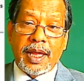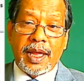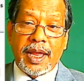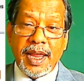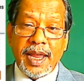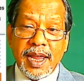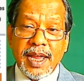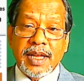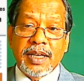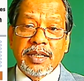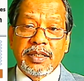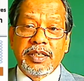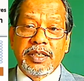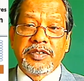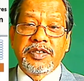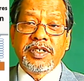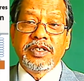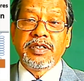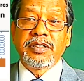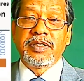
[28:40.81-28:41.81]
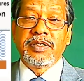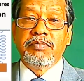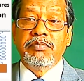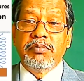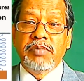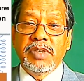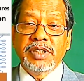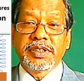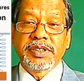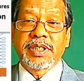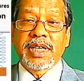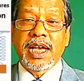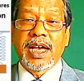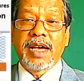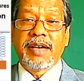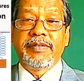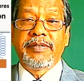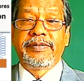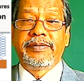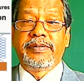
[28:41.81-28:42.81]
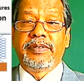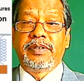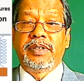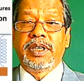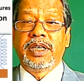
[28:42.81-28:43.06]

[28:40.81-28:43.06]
and the system must have